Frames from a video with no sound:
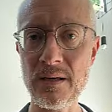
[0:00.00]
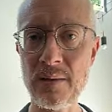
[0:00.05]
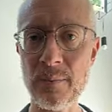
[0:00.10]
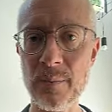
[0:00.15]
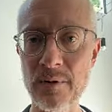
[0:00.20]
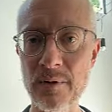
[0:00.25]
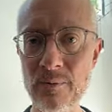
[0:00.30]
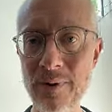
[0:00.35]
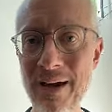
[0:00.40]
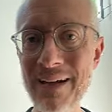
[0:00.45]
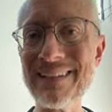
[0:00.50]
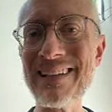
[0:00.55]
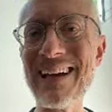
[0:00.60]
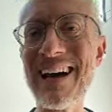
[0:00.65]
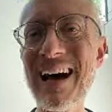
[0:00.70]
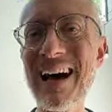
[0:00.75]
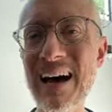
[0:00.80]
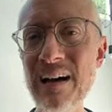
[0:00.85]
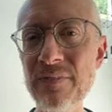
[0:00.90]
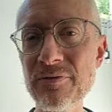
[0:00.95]
But right
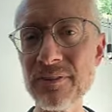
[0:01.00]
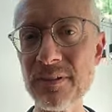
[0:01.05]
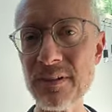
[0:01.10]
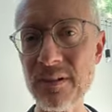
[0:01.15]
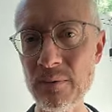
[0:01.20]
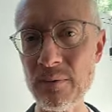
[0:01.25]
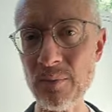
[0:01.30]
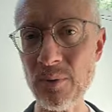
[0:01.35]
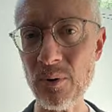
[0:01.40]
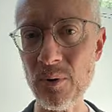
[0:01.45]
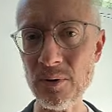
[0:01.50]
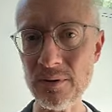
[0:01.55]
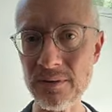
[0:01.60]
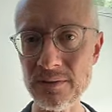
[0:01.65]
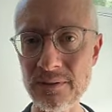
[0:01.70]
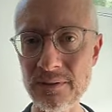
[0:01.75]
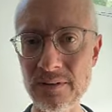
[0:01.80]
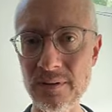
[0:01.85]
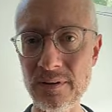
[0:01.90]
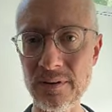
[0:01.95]
after the
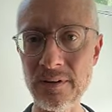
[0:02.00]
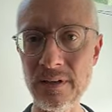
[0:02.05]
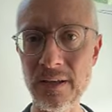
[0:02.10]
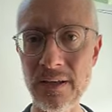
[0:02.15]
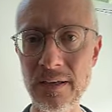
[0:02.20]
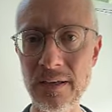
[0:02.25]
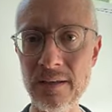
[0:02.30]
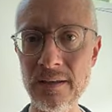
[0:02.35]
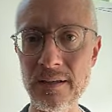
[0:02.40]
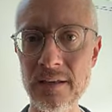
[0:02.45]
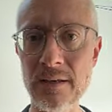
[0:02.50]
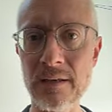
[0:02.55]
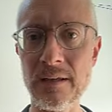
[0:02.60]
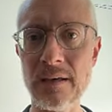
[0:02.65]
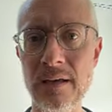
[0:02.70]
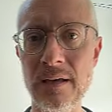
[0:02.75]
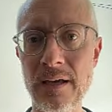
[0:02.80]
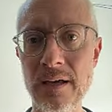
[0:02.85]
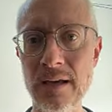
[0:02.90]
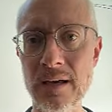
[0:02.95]
important thing,
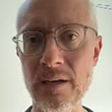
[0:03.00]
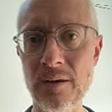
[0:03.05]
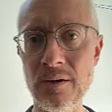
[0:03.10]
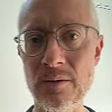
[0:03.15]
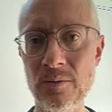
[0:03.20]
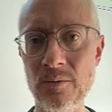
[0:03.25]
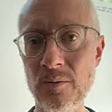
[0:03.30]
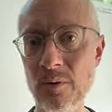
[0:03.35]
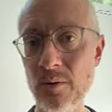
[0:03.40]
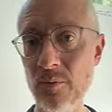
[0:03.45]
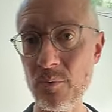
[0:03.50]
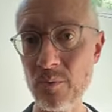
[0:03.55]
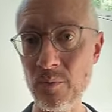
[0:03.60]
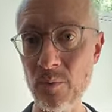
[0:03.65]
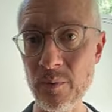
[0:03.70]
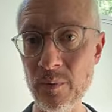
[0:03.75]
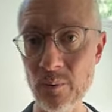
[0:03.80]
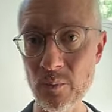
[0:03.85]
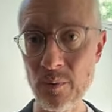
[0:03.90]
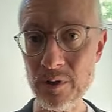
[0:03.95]
uh,
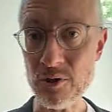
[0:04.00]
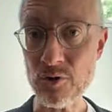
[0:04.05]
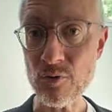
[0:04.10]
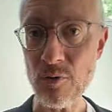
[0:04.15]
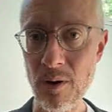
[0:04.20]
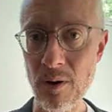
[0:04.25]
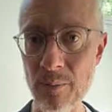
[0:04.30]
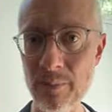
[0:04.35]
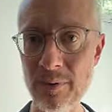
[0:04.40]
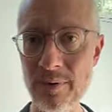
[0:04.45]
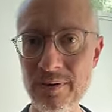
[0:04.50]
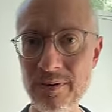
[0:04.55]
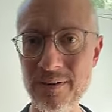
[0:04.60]
we drop.